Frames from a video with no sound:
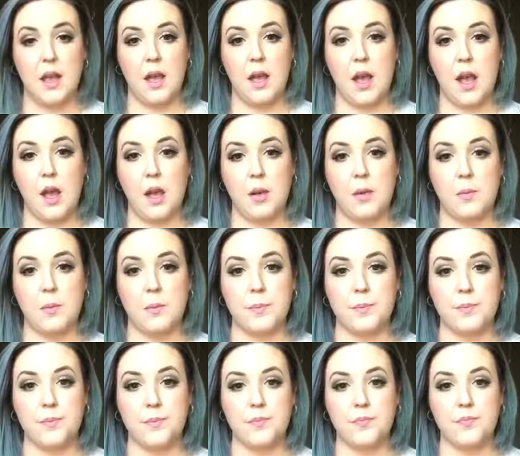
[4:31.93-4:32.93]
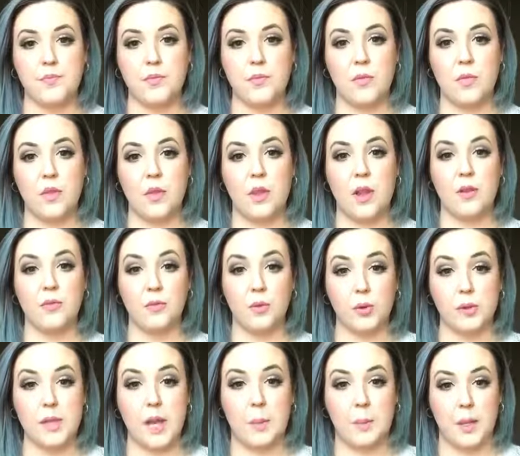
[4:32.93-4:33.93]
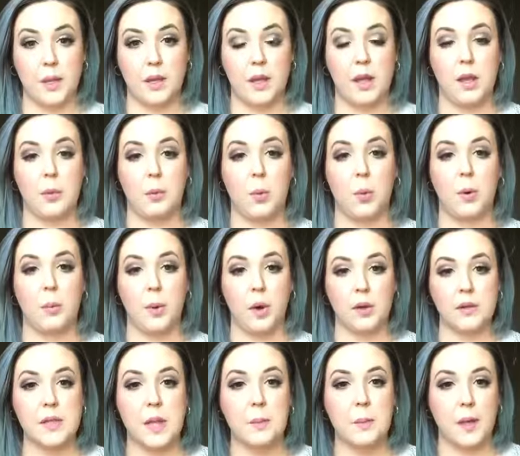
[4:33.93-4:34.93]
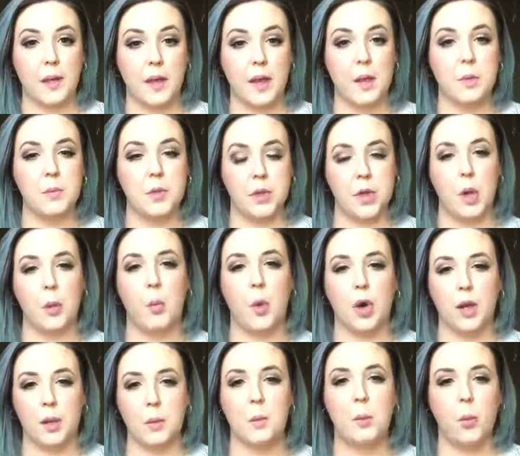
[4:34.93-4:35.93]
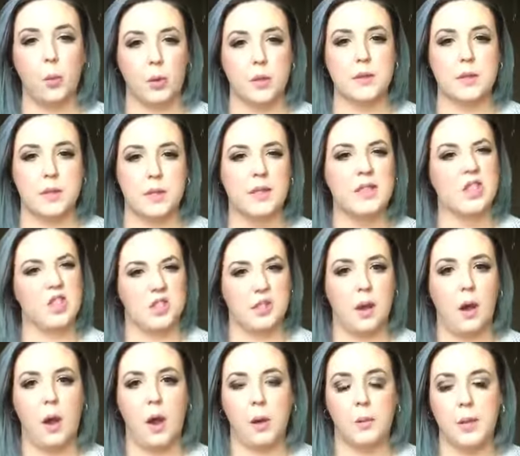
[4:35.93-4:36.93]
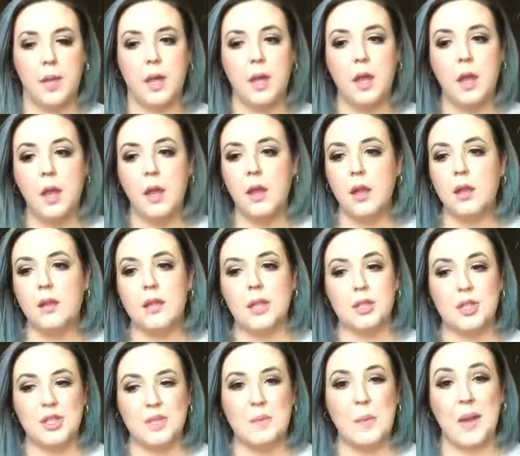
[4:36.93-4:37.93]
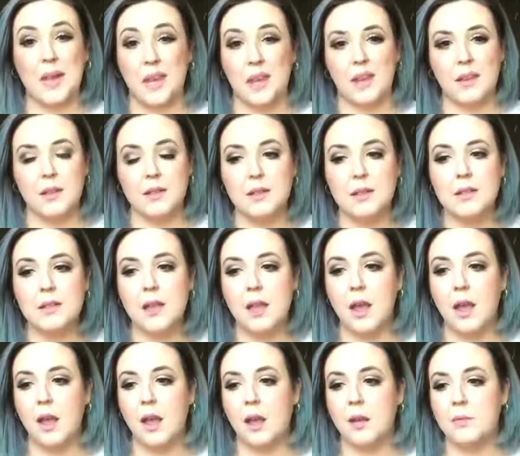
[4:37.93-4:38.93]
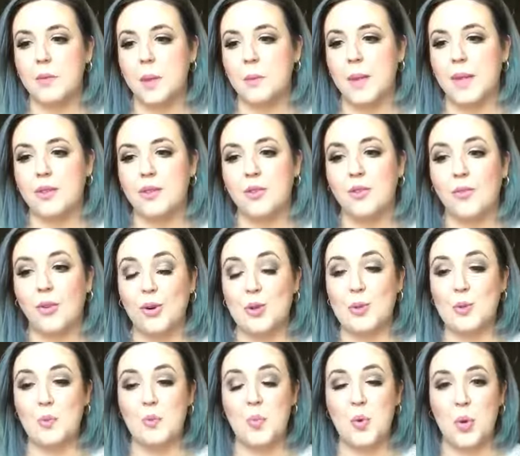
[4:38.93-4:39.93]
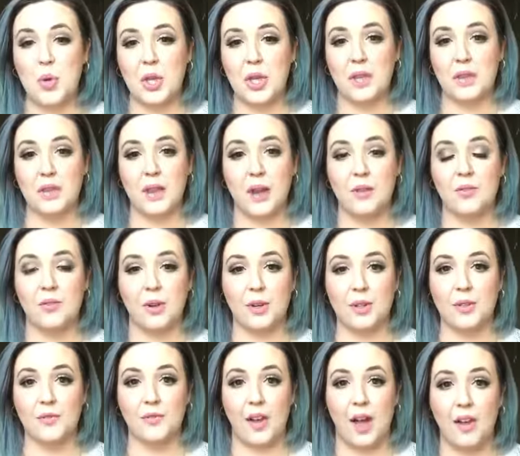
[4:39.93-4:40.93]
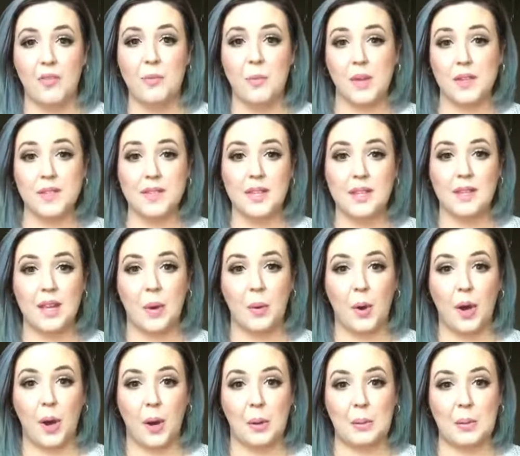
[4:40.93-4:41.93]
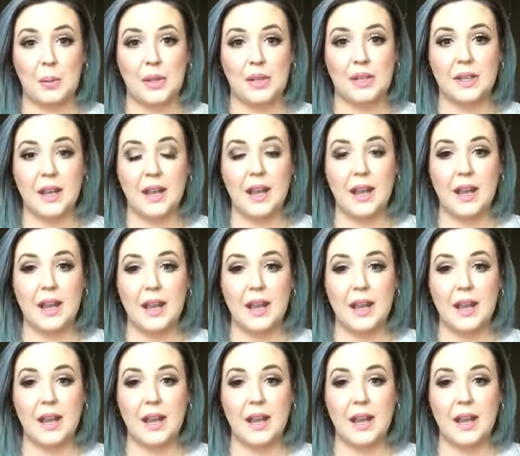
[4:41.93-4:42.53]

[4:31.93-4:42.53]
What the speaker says: a full-time income or a part-time income, work it more than just a hobby. That's just my guess. They made their first $1 million that first 5 months that they were open,